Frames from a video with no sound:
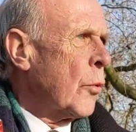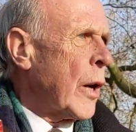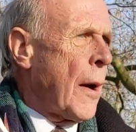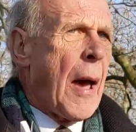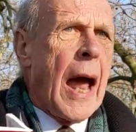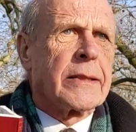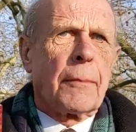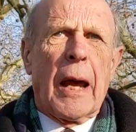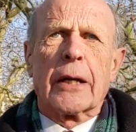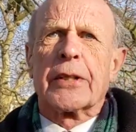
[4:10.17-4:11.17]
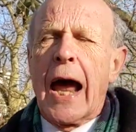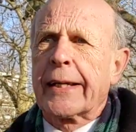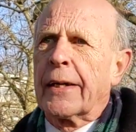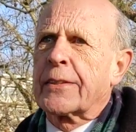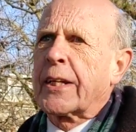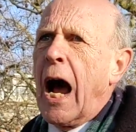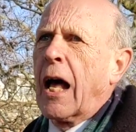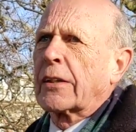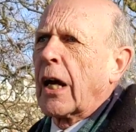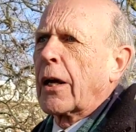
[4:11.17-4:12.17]
We are made to be
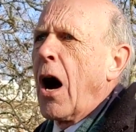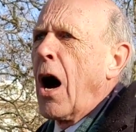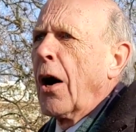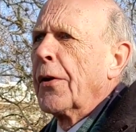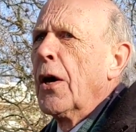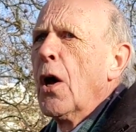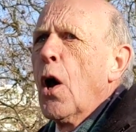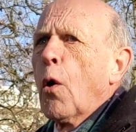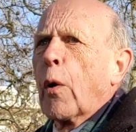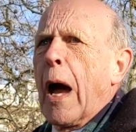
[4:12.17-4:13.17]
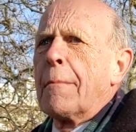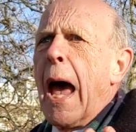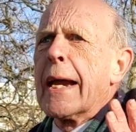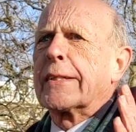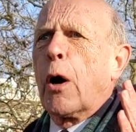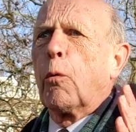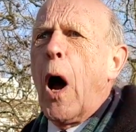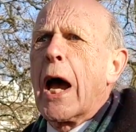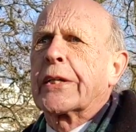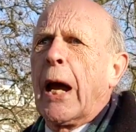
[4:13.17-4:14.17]
reconciled to God. We are made to
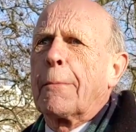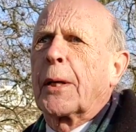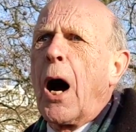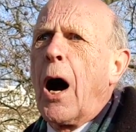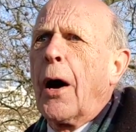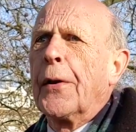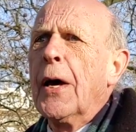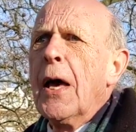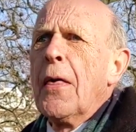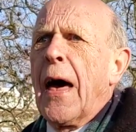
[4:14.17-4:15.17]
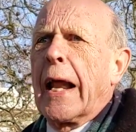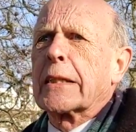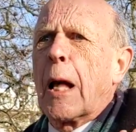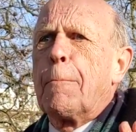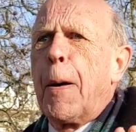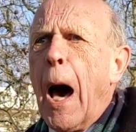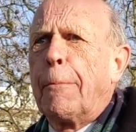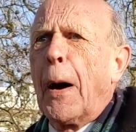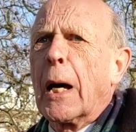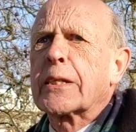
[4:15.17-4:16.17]
worship God. That is the
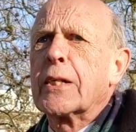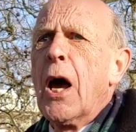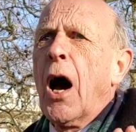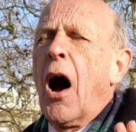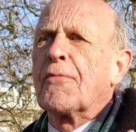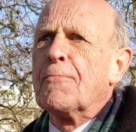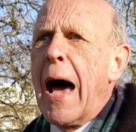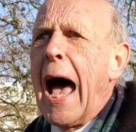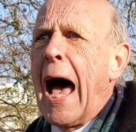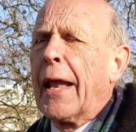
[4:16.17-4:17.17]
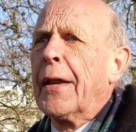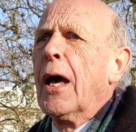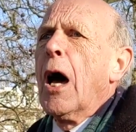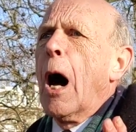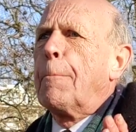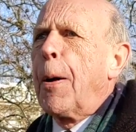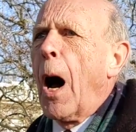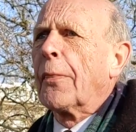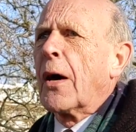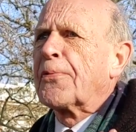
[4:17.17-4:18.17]
purpose of man
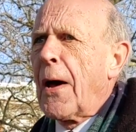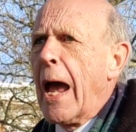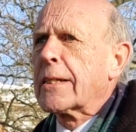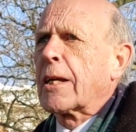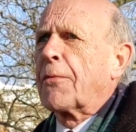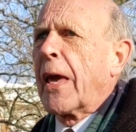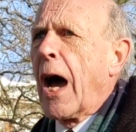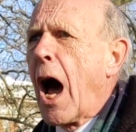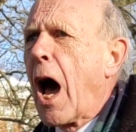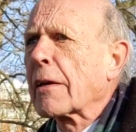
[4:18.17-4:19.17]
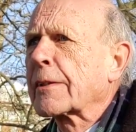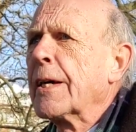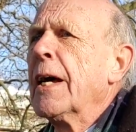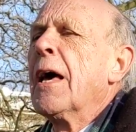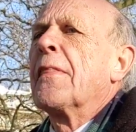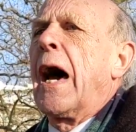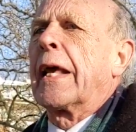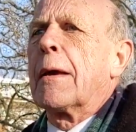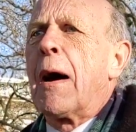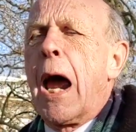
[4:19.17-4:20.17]
upon the face of the earth that
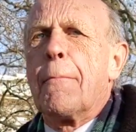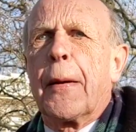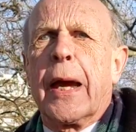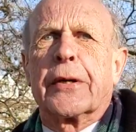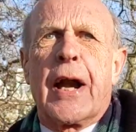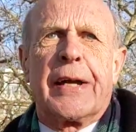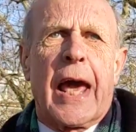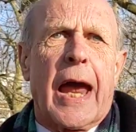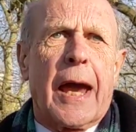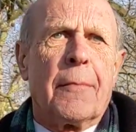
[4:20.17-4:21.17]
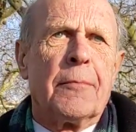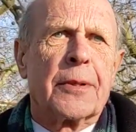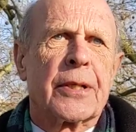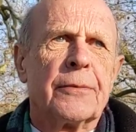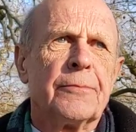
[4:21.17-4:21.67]
he might be redeemed